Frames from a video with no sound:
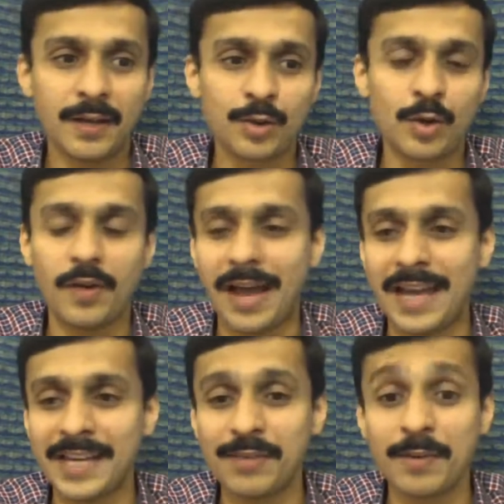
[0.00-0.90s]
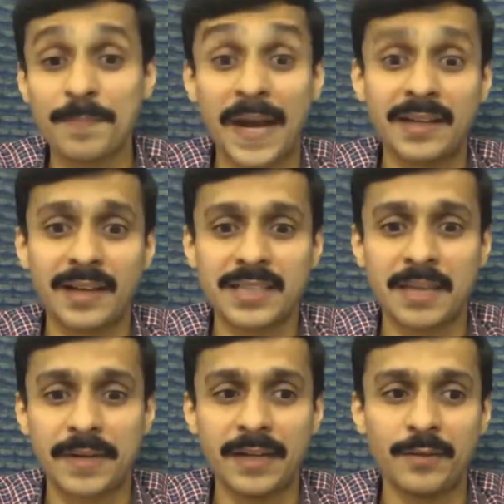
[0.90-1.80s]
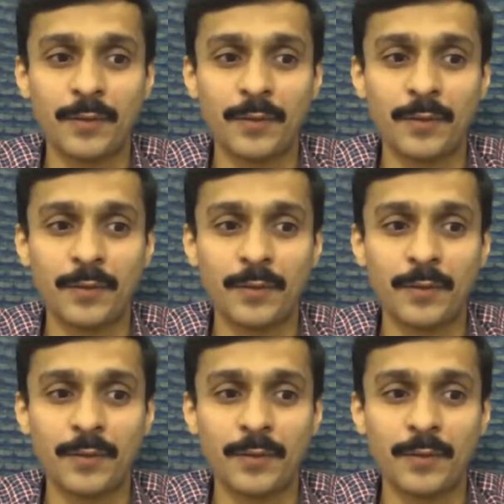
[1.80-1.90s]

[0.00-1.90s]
So I'll give a practical example, right?